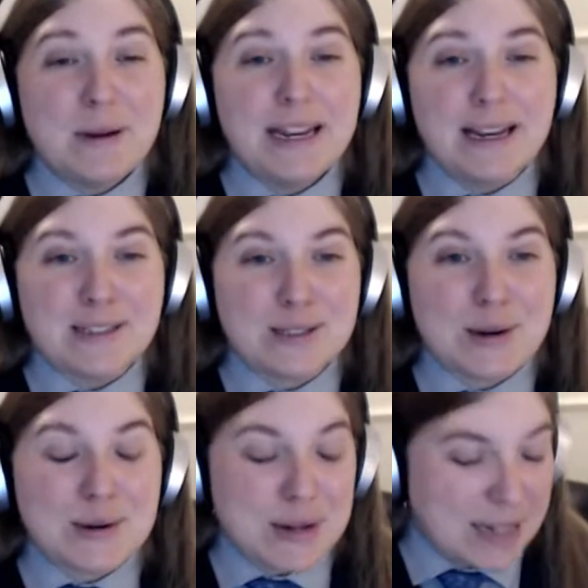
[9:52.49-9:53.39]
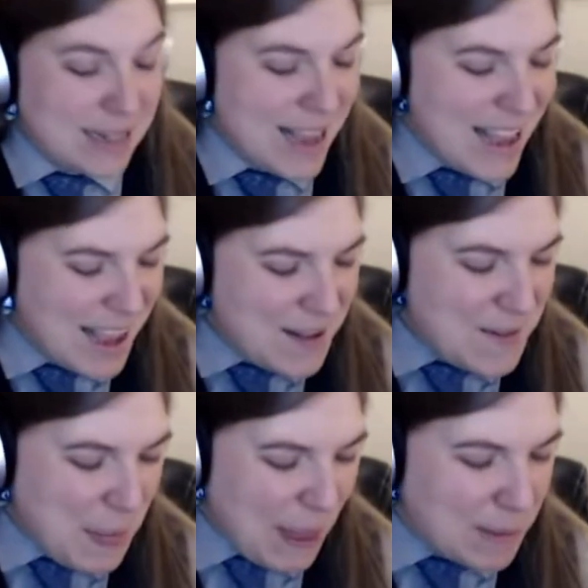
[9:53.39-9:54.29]
yeah, so
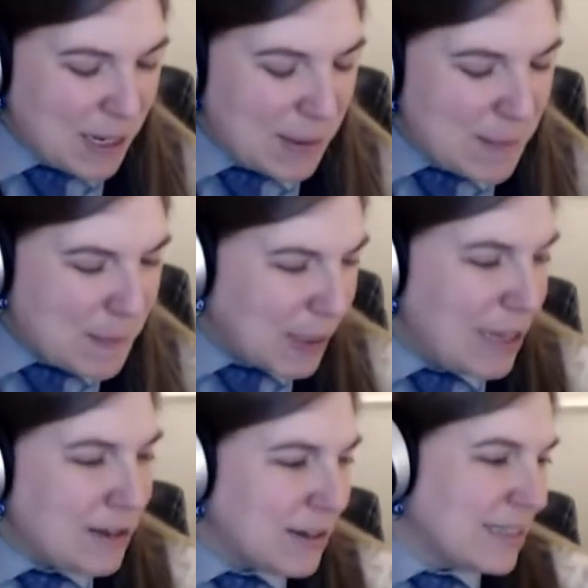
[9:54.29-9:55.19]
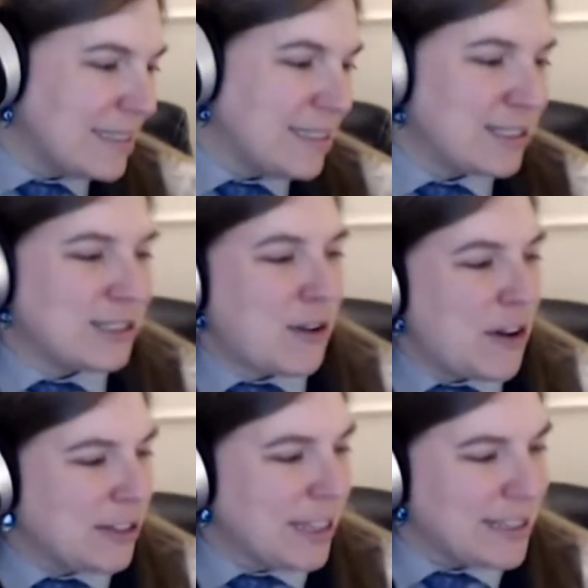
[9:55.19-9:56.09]
I'm going to play you a
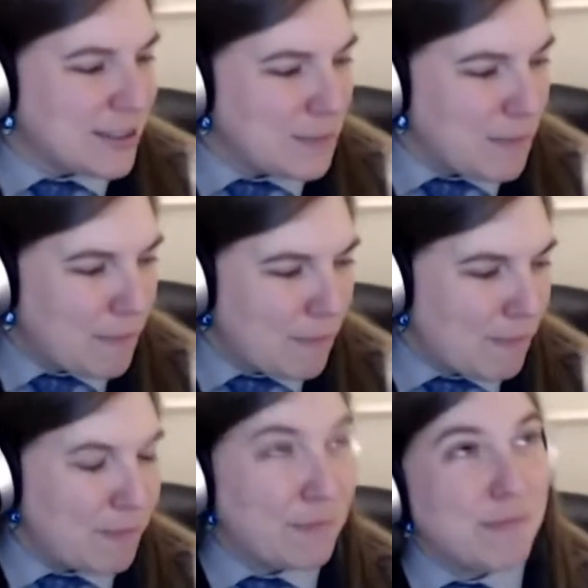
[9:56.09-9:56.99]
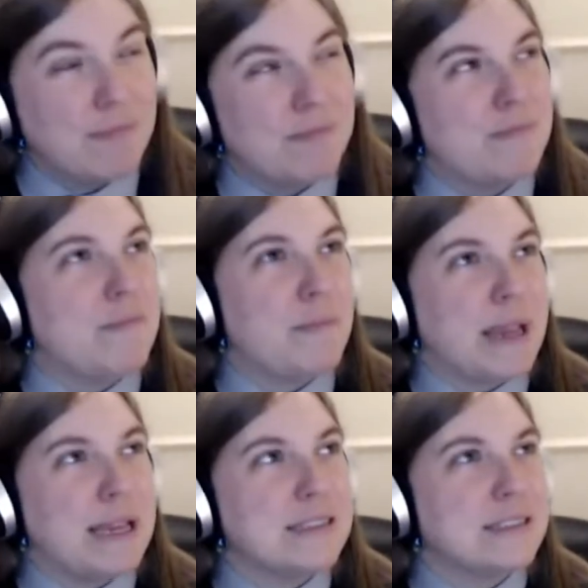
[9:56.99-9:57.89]
song that's
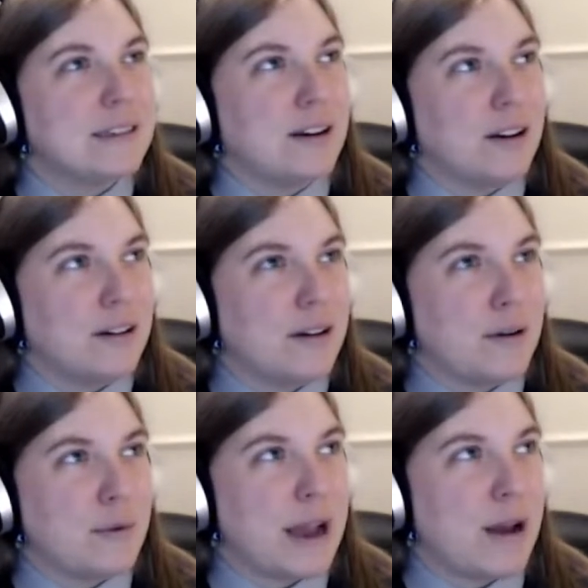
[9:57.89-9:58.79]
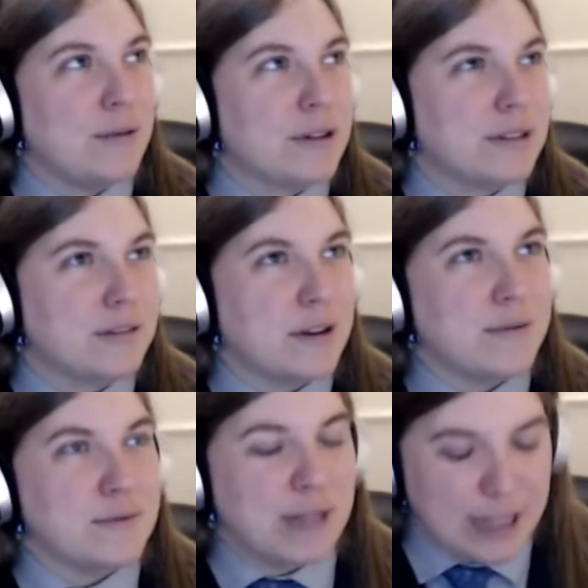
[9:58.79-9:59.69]
based around
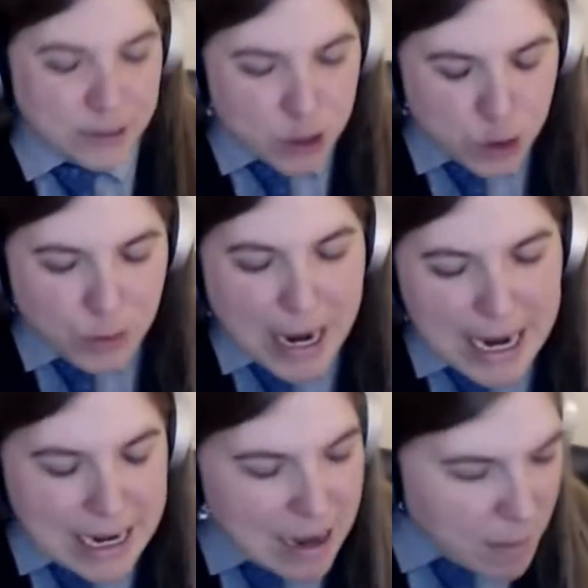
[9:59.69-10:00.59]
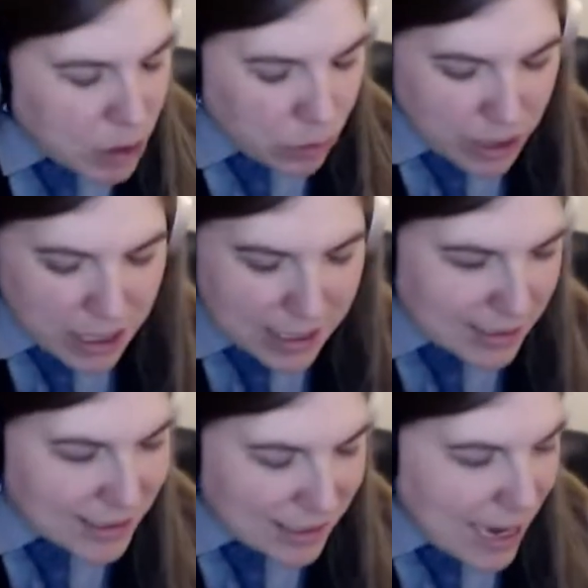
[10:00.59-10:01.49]
like a train imagery
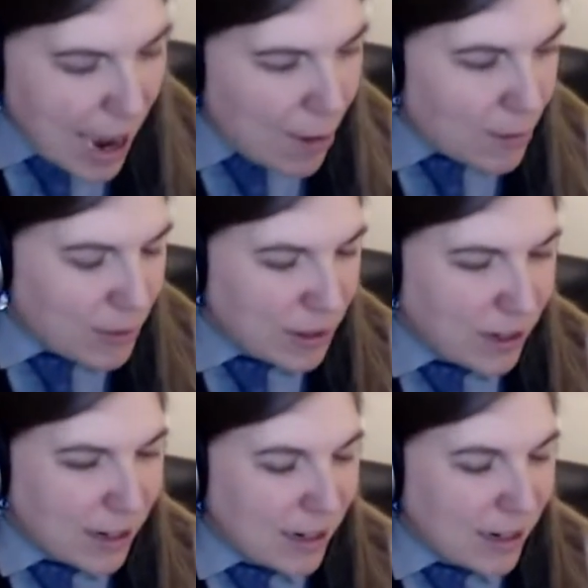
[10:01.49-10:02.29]
and sound.